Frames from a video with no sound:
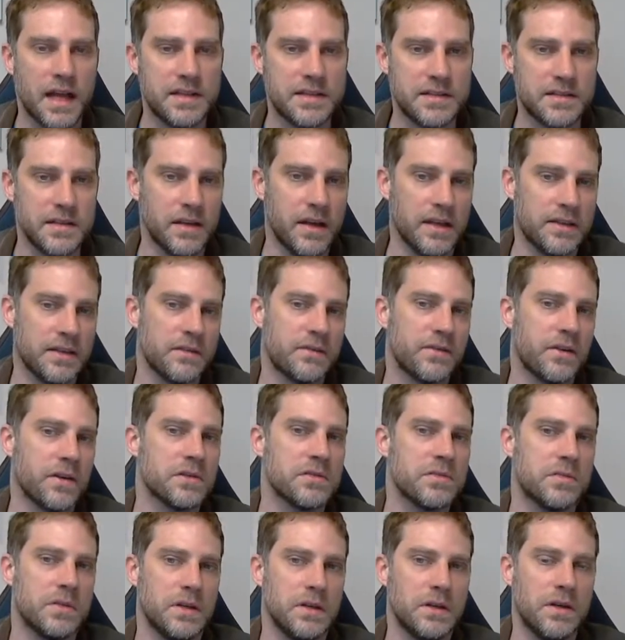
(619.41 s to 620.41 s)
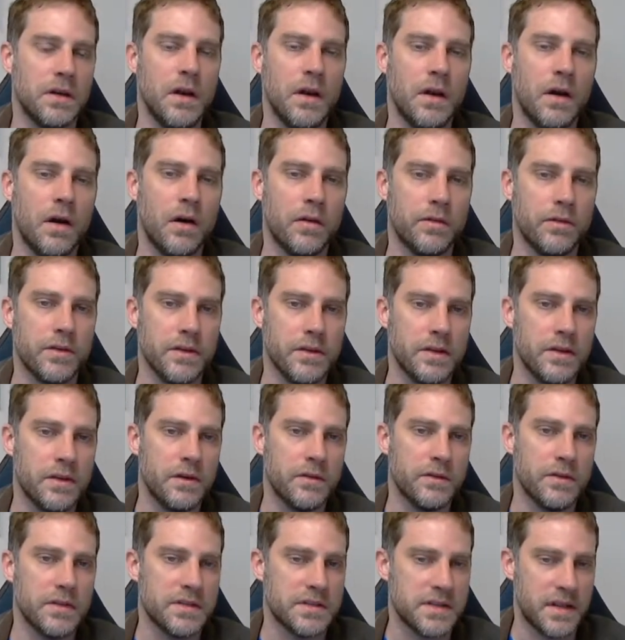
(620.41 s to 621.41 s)
I'd still get the first one over
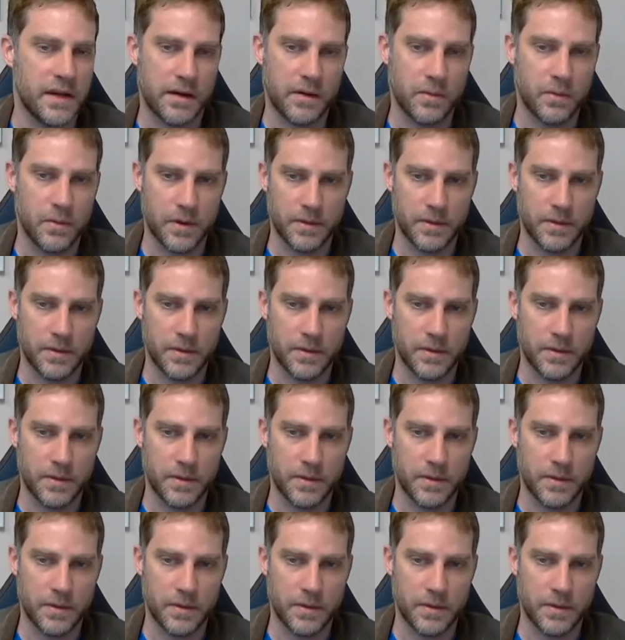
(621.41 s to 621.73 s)
the second